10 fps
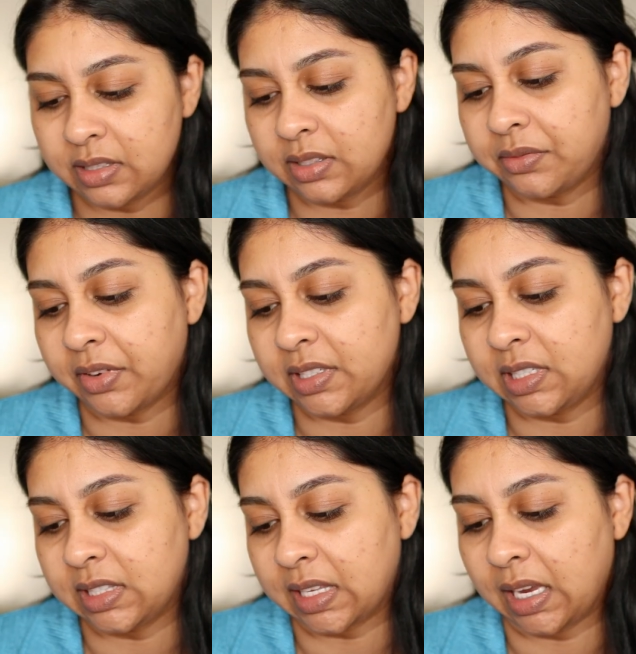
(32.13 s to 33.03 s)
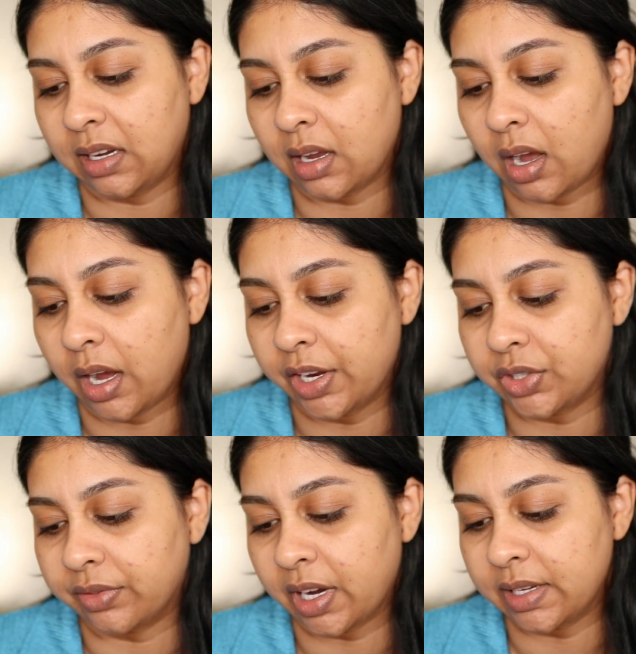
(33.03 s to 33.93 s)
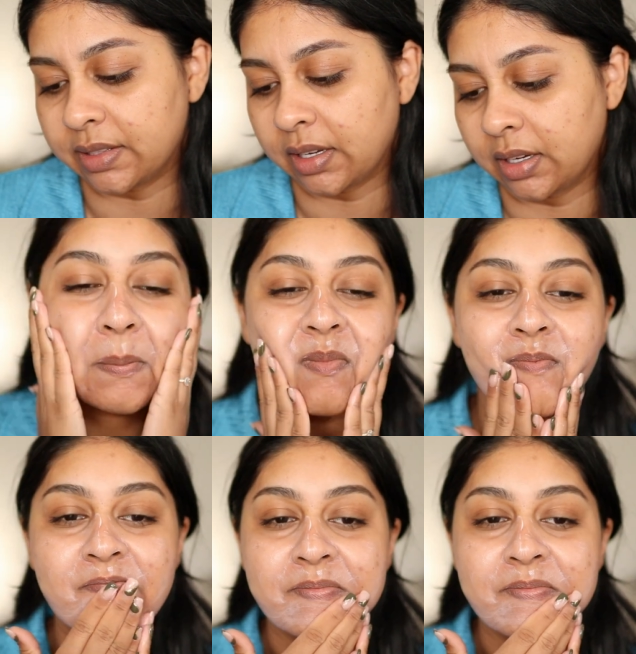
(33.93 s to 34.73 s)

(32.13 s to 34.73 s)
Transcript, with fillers: This is the Fenty Skin Hydra Vizor.